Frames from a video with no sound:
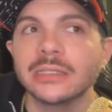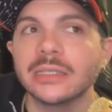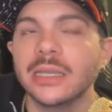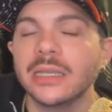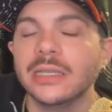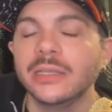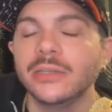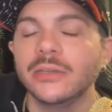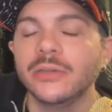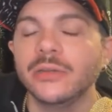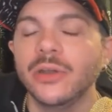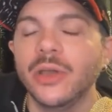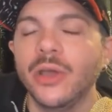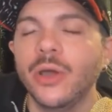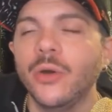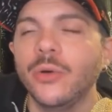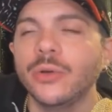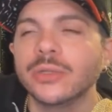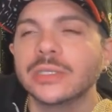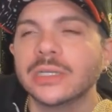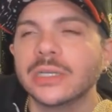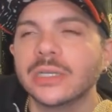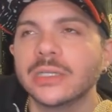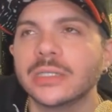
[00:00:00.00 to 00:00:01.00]

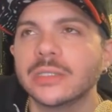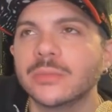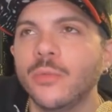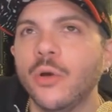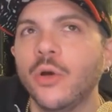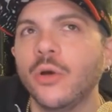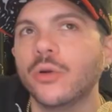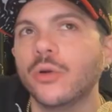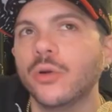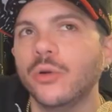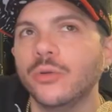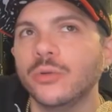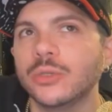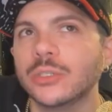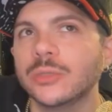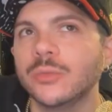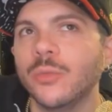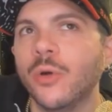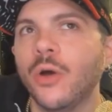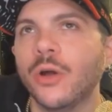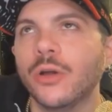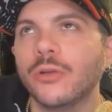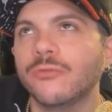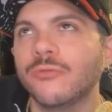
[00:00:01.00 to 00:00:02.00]
It's like a smart goal,
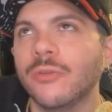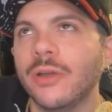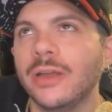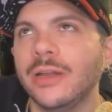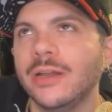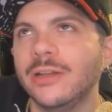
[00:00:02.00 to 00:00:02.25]
smart, right?